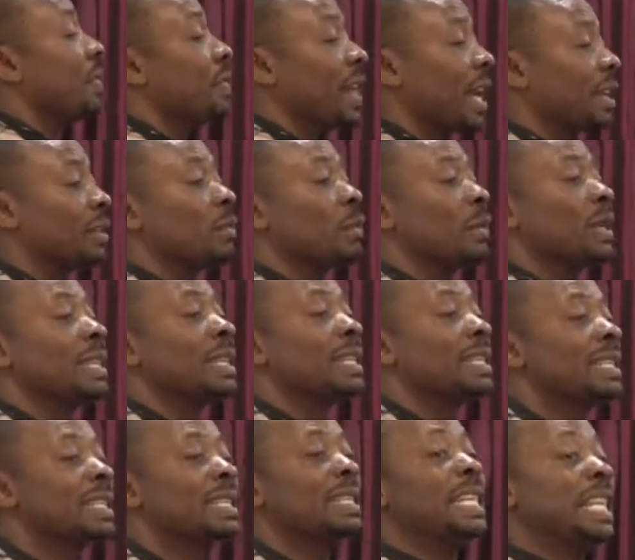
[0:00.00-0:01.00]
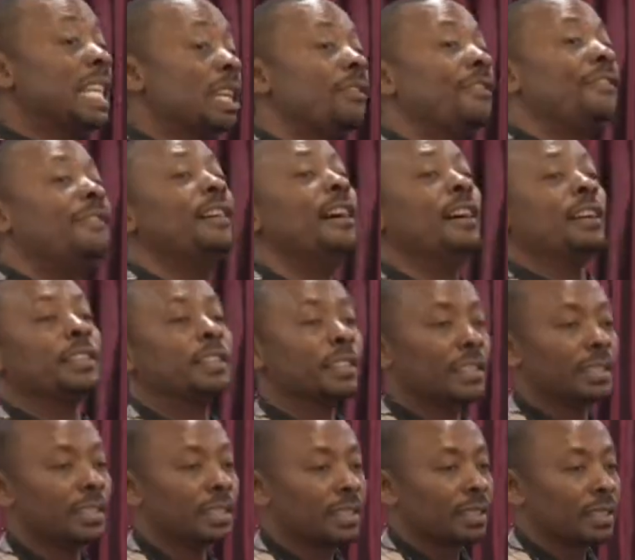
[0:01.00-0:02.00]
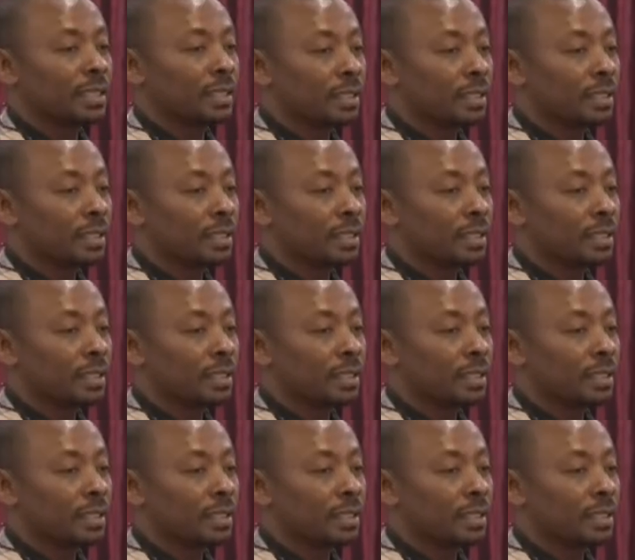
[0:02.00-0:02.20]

that we seek first